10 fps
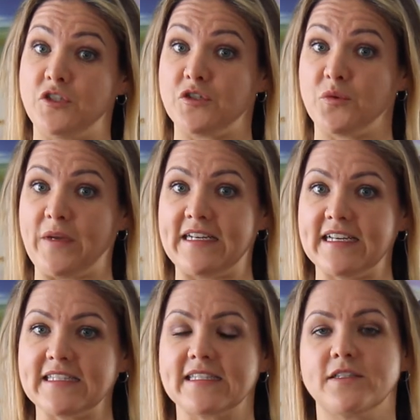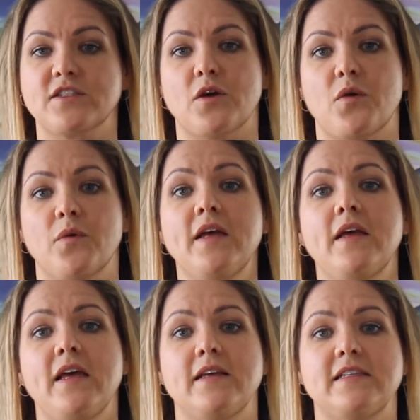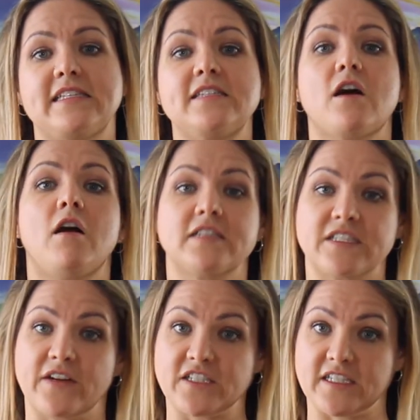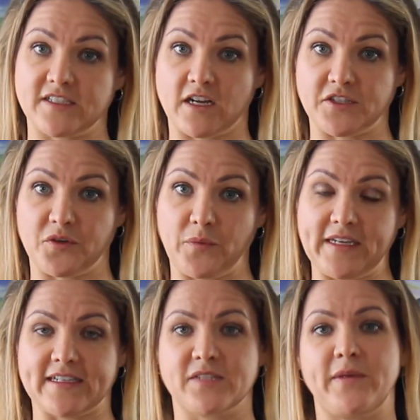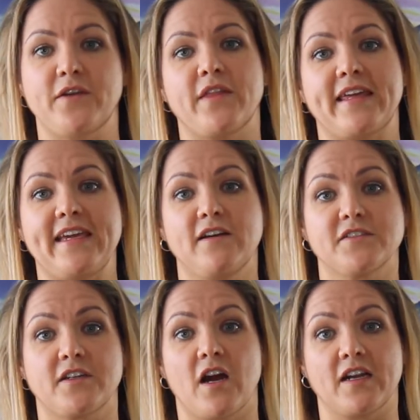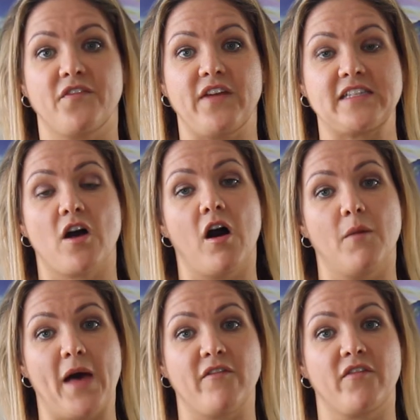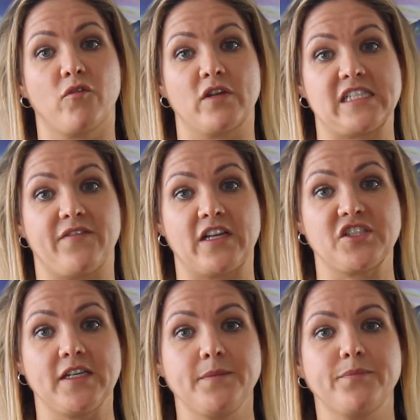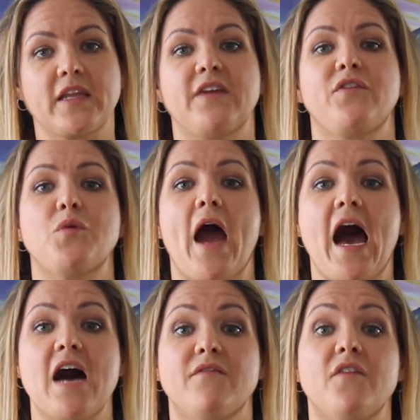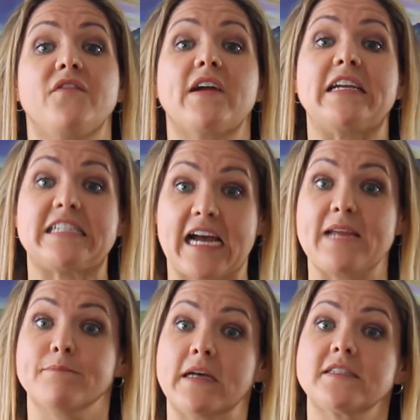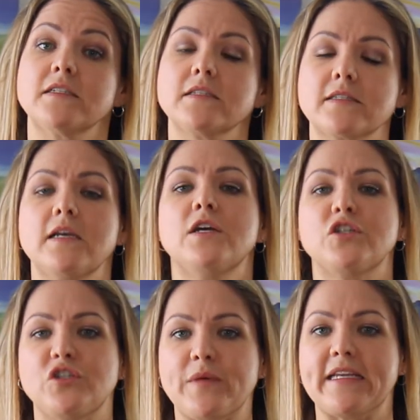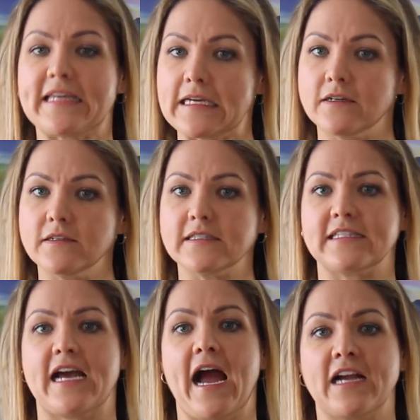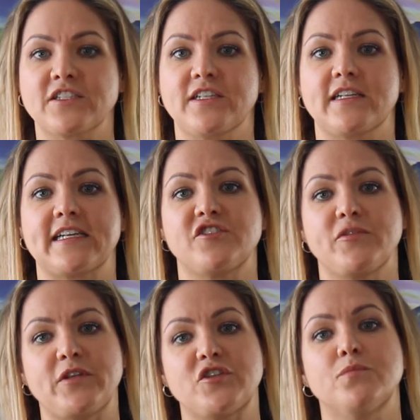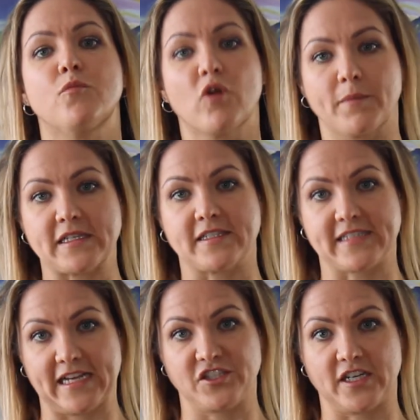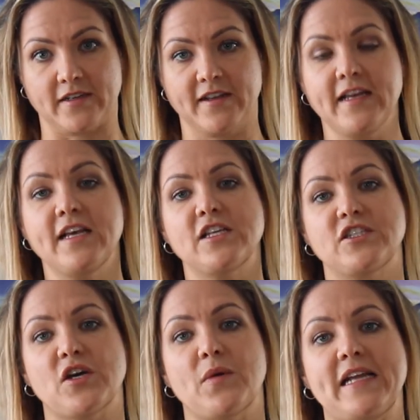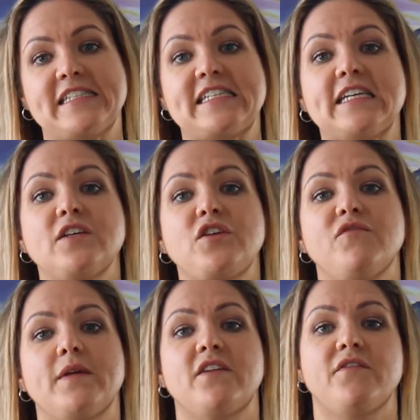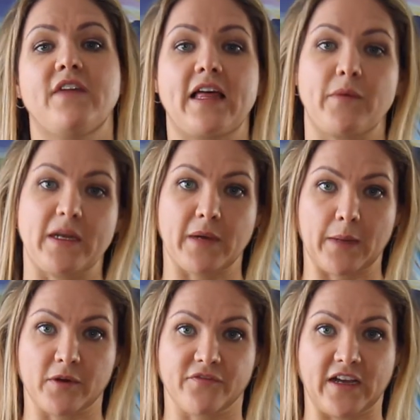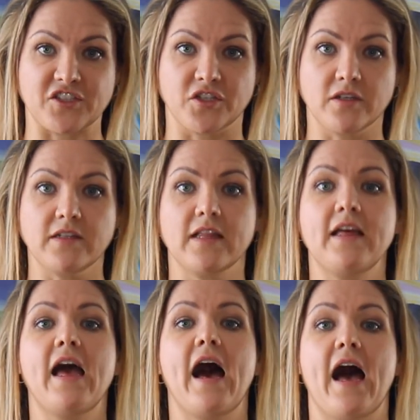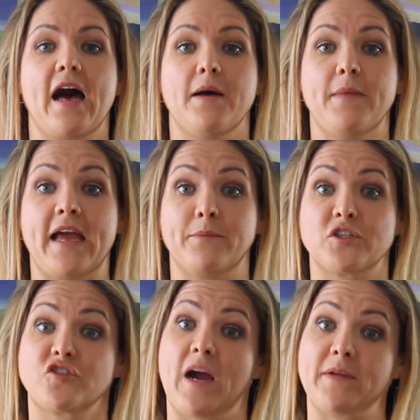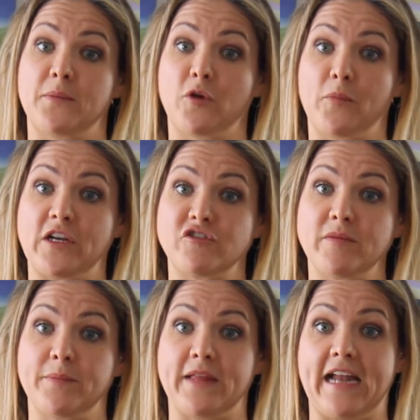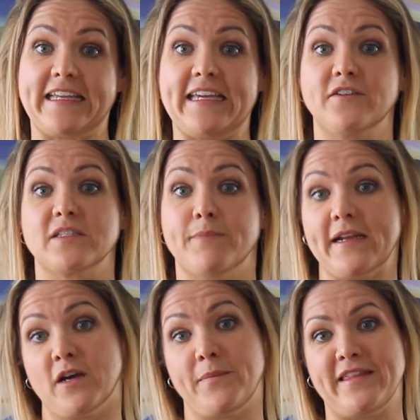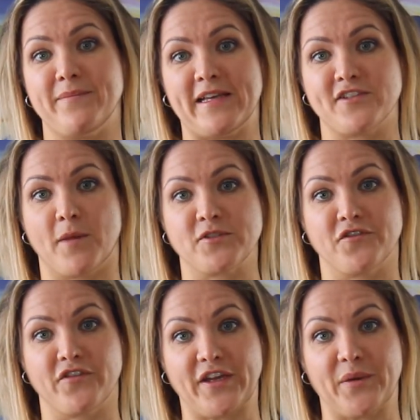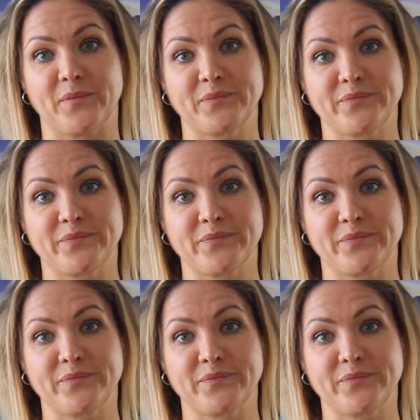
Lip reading: due to weakness. So since all dysfunction is not due to weakness, we know that Kegels are not going to fix all pelvic floor dysfunction. If you have very tight muscles, doing Kegels is actually going to contribute to more muscle tension. So until you've been evaluated by a professional and prescribed an appropriate treatment plan, Kegels might not be the best option for you.